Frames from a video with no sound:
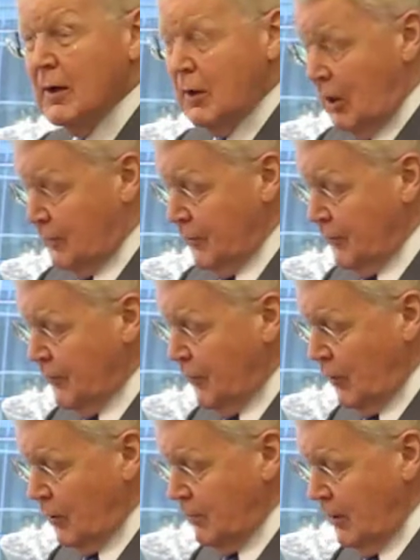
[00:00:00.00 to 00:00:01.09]
of
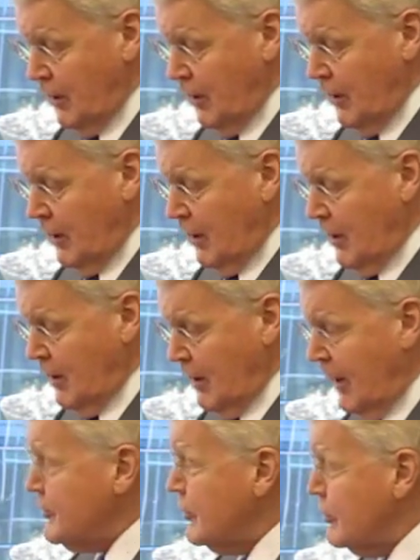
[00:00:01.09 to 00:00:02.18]
reform
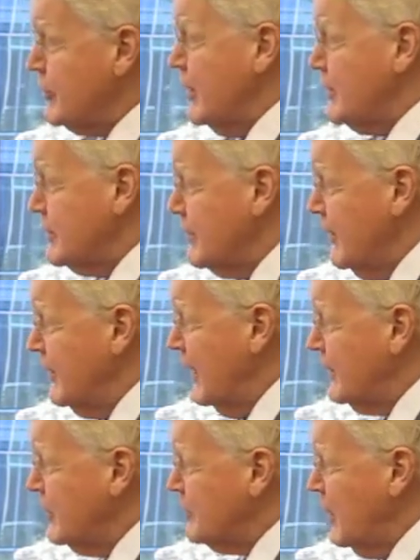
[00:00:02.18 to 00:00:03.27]
and success. And
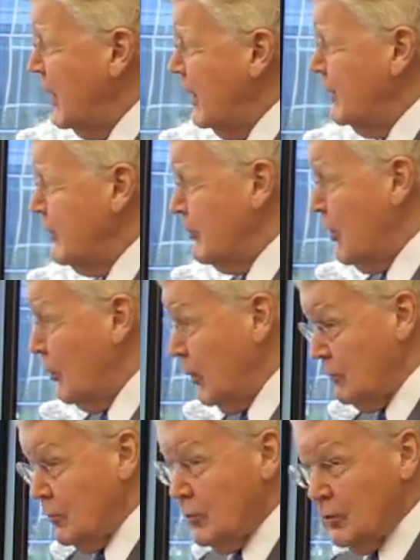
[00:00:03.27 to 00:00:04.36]
that is why the role
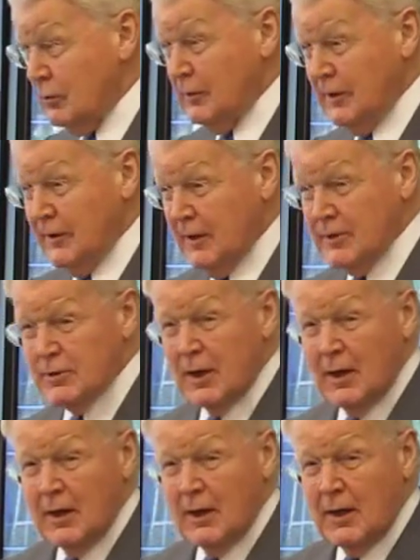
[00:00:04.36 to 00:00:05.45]
of Google in this
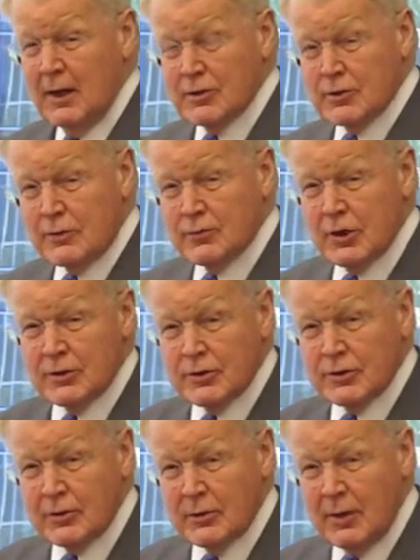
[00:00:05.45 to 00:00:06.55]
is of such
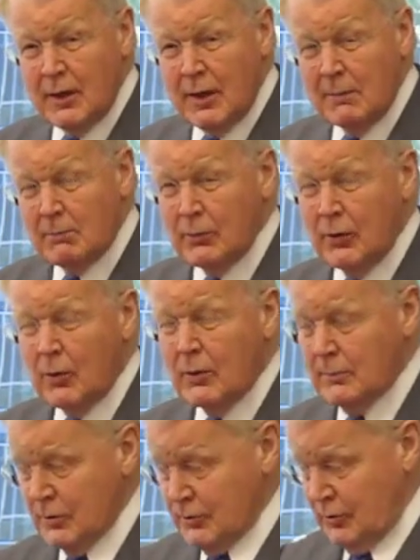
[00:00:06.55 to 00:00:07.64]

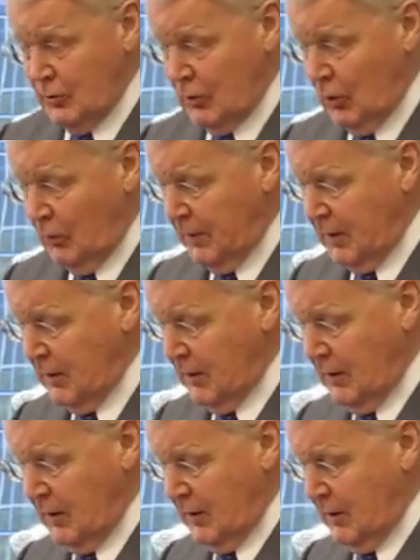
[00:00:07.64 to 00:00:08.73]
enormous global
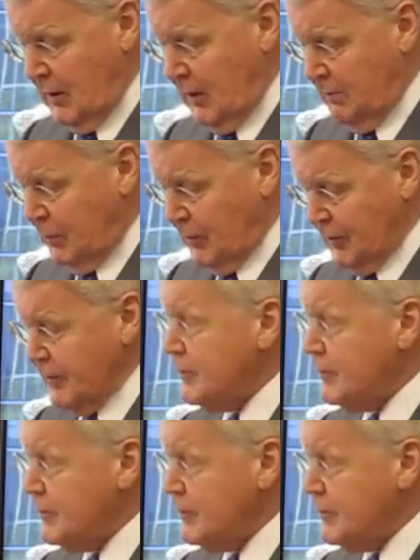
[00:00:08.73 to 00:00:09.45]
importance.